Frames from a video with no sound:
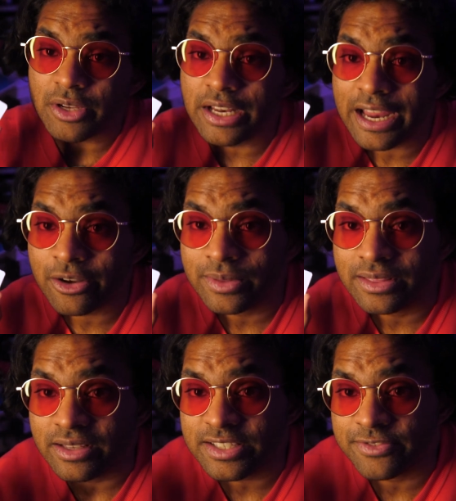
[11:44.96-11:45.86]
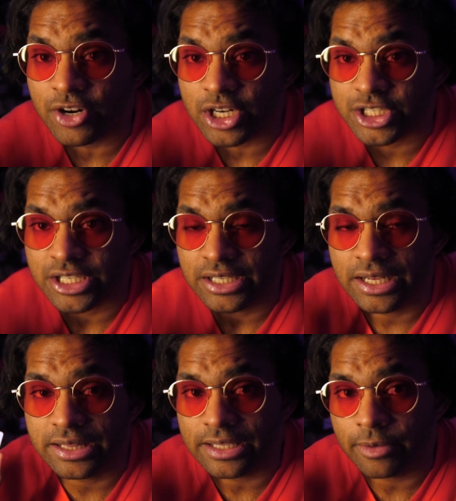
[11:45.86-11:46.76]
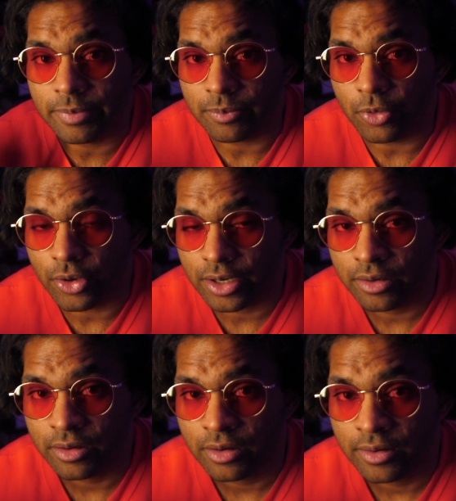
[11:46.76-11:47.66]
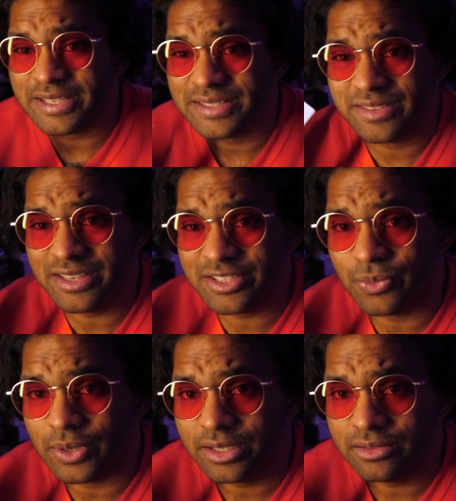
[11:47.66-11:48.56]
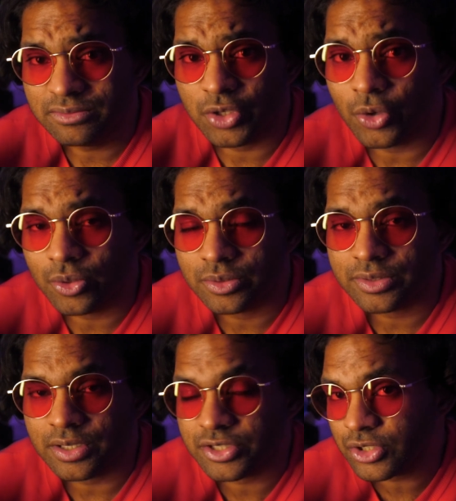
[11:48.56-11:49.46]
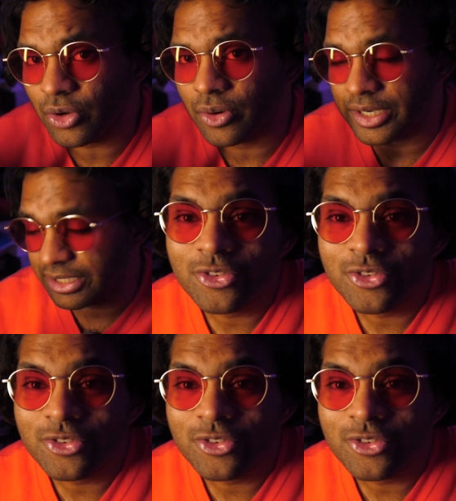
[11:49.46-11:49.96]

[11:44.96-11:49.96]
to connect with this version a little bit more. And that's because this one told a story.